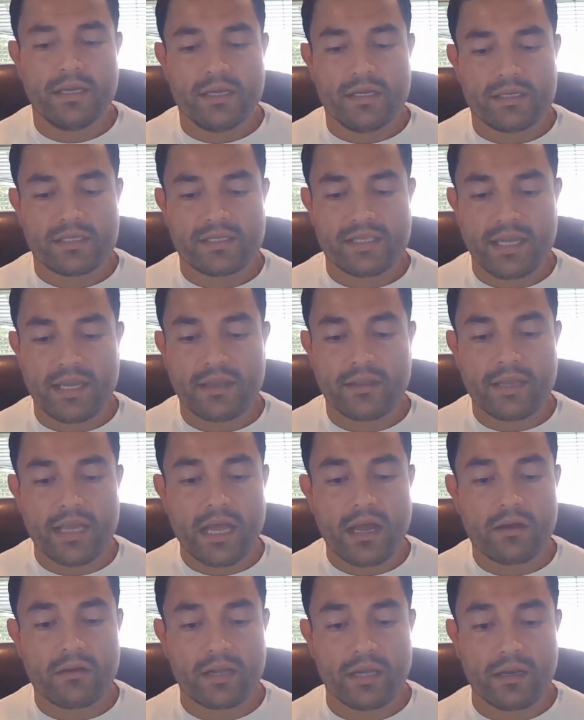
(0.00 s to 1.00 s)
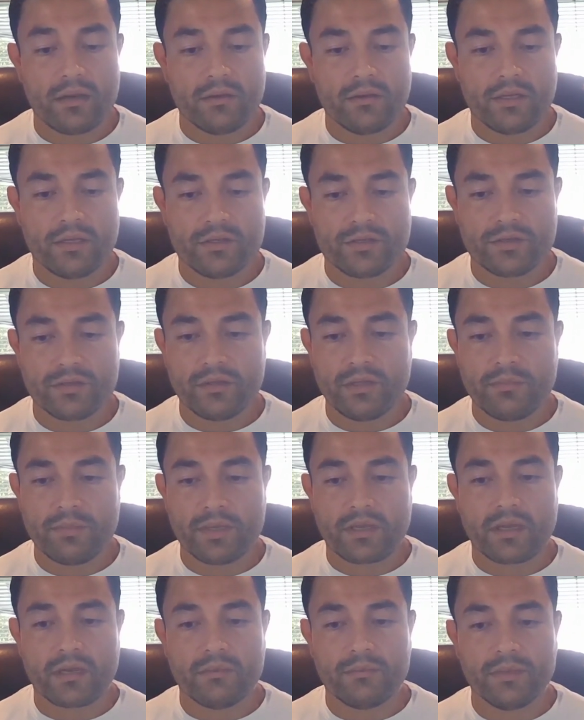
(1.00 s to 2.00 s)
stand out and truly
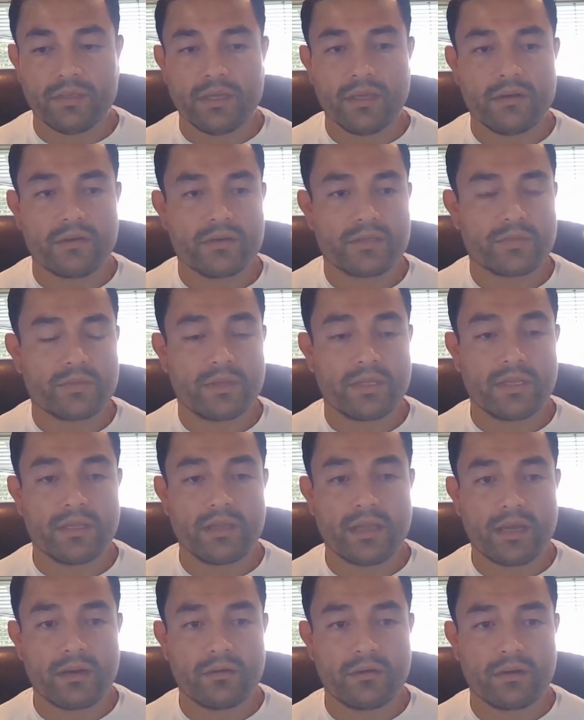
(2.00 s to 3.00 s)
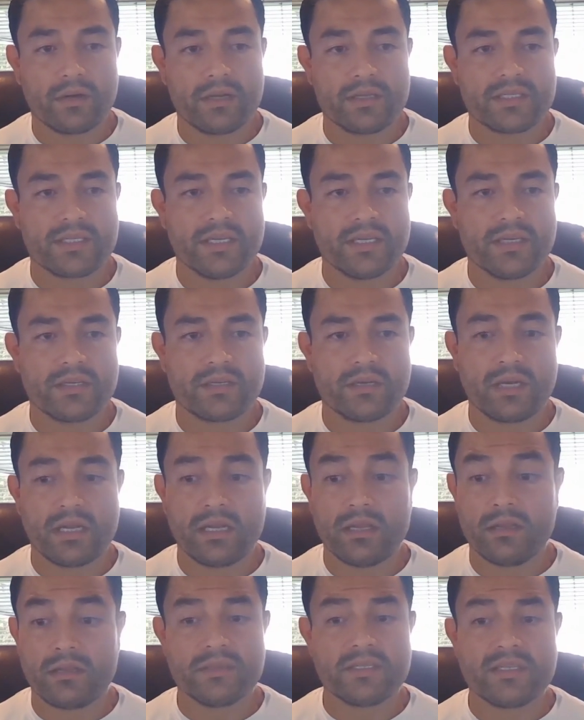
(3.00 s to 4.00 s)
become leaders within that organization. And
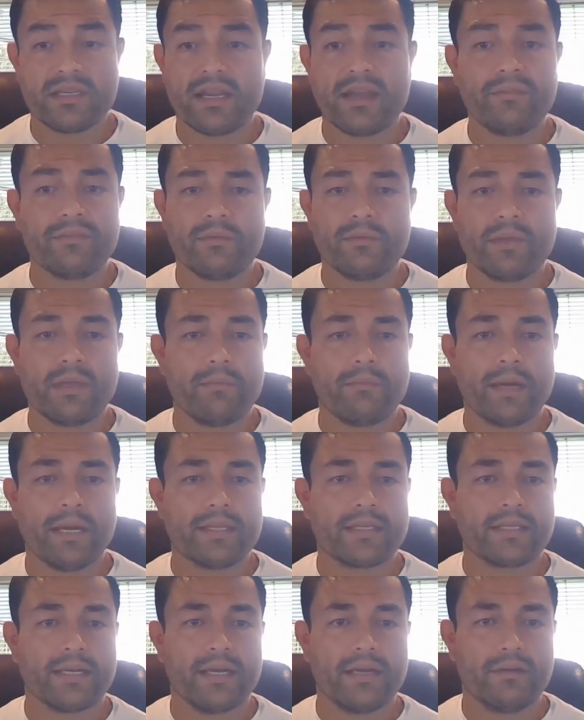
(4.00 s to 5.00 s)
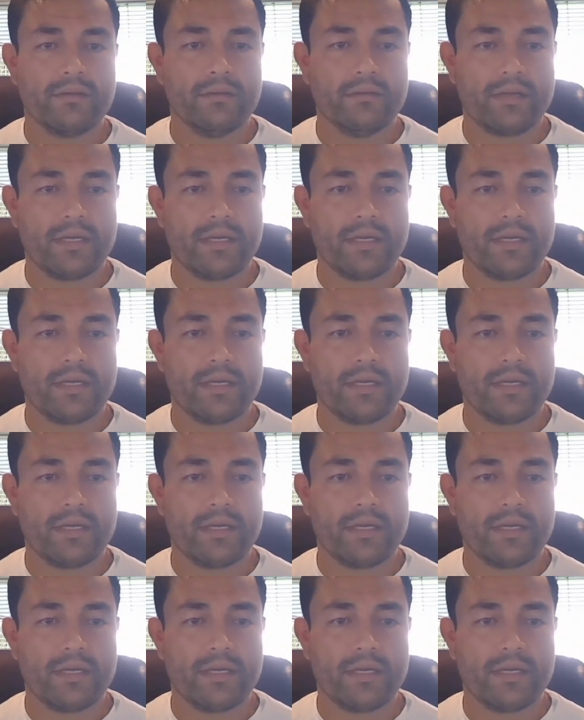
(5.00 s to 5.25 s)
it doesn't have to be by title,